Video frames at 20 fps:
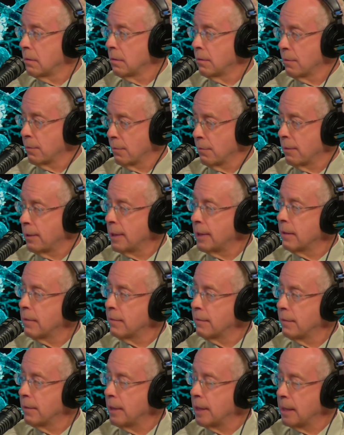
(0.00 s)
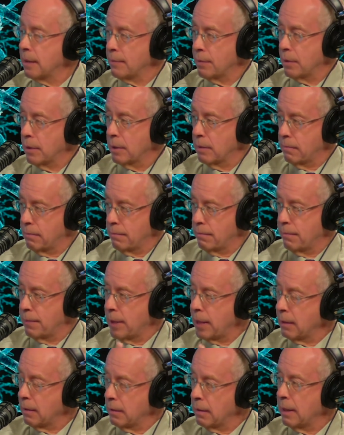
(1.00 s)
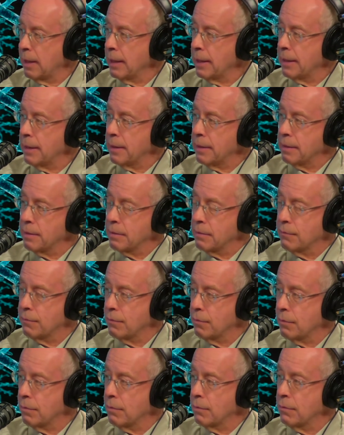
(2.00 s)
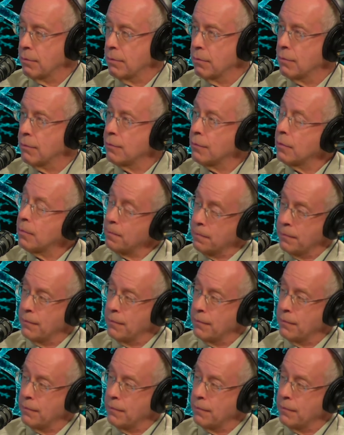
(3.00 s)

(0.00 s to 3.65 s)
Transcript: three of the amyloid pet ligands for for